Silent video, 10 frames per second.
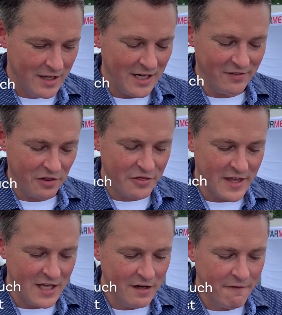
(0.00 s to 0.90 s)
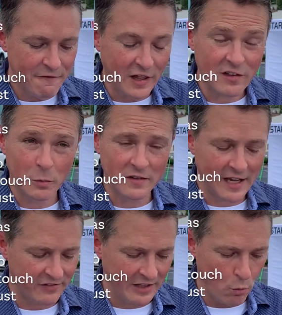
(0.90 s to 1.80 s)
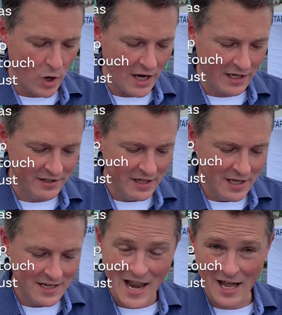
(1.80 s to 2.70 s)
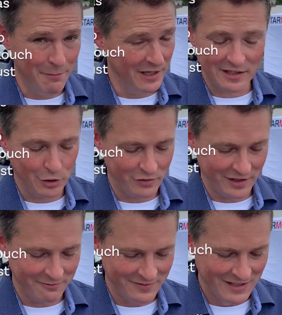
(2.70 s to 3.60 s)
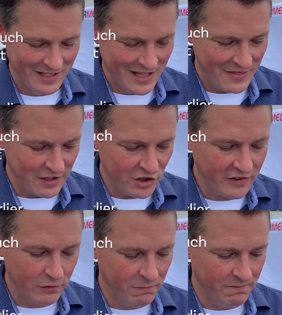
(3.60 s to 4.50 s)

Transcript: it is a thin, flexible testing wand, not a big Q-tip. They just